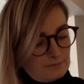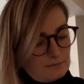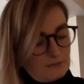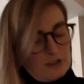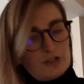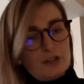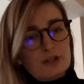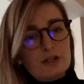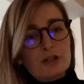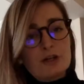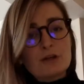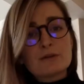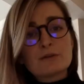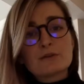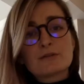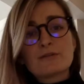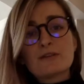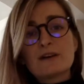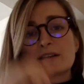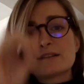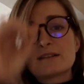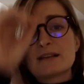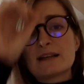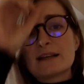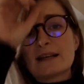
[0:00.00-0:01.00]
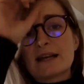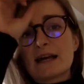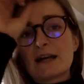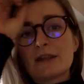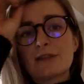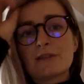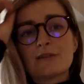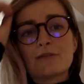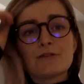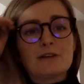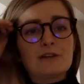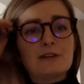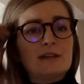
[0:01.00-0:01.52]
I'm going to go as fast as I
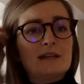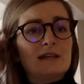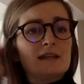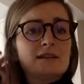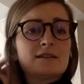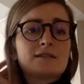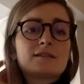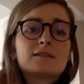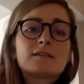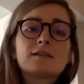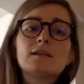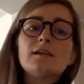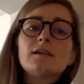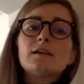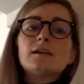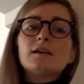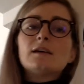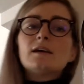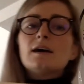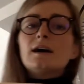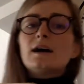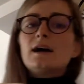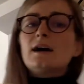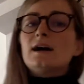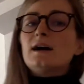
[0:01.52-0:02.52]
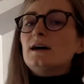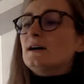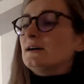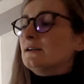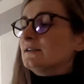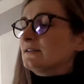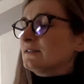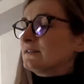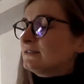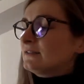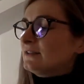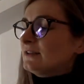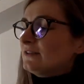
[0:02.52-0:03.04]
can through these.
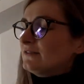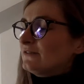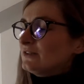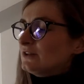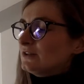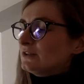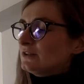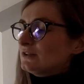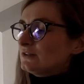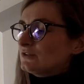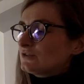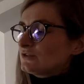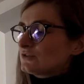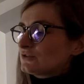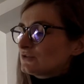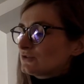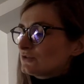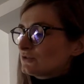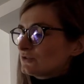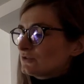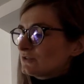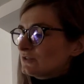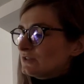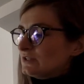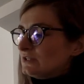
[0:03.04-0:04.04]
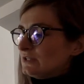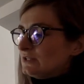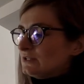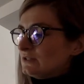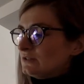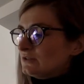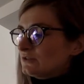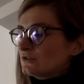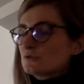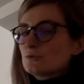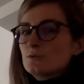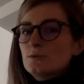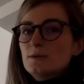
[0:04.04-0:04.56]

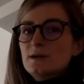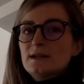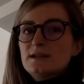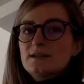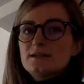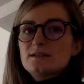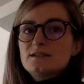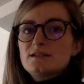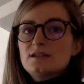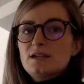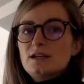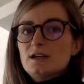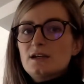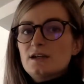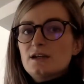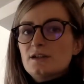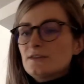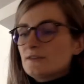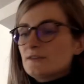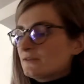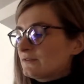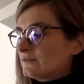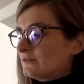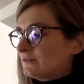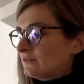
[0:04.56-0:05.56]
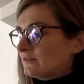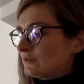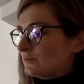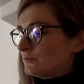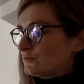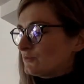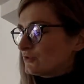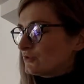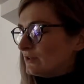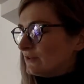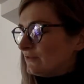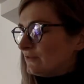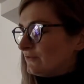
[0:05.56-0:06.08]
17/20
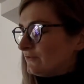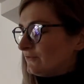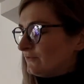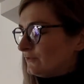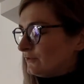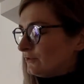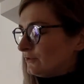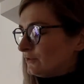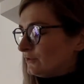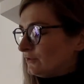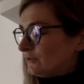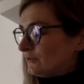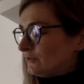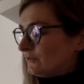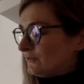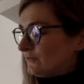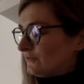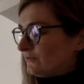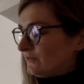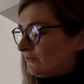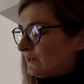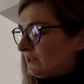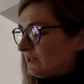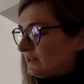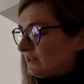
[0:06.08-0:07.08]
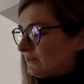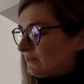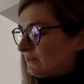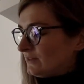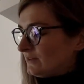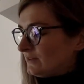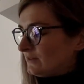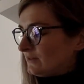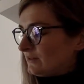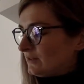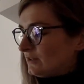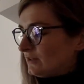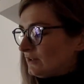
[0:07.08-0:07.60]
subtract
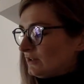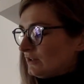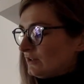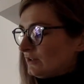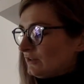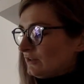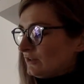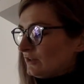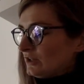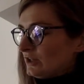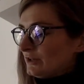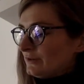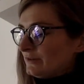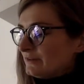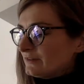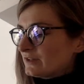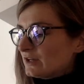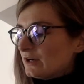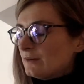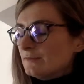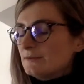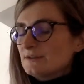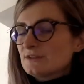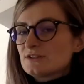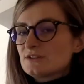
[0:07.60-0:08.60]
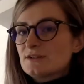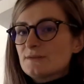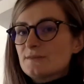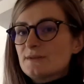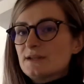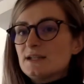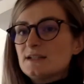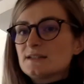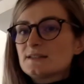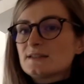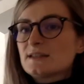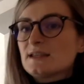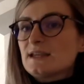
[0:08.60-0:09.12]
4/5. The lowest common
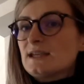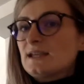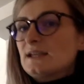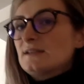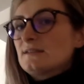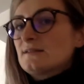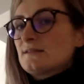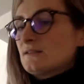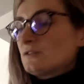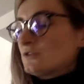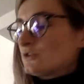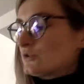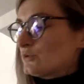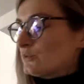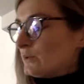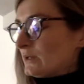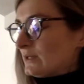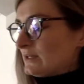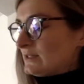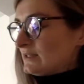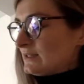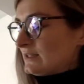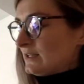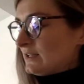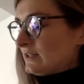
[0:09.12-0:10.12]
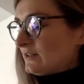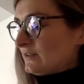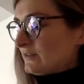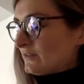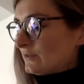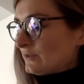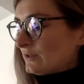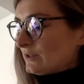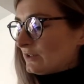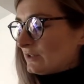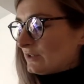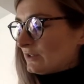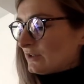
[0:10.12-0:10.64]
denominator is 20th,
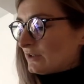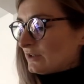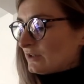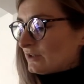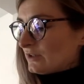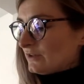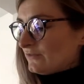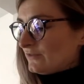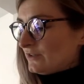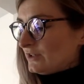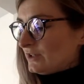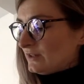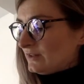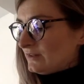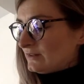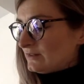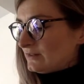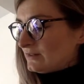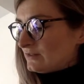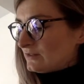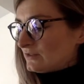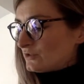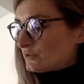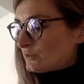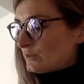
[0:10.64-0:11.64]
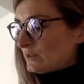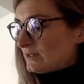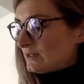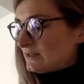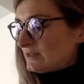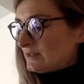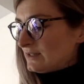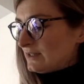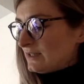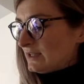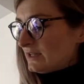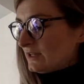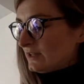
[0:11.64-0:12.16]
so I'm going to convert this into
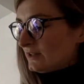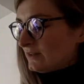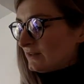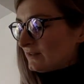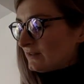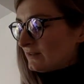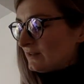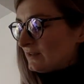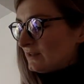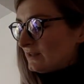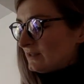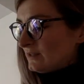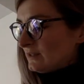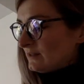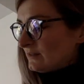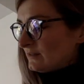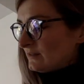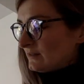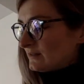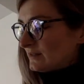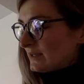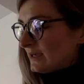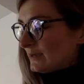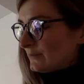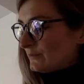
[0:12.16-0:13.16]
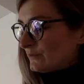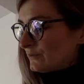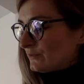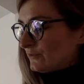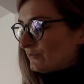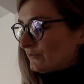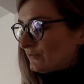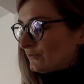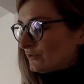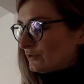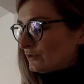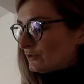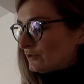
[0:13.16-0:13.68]
20th. It's times
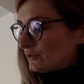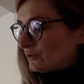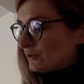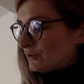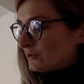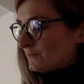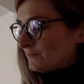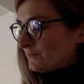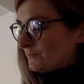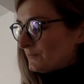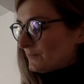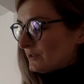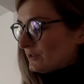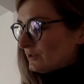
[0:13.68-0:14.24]
4.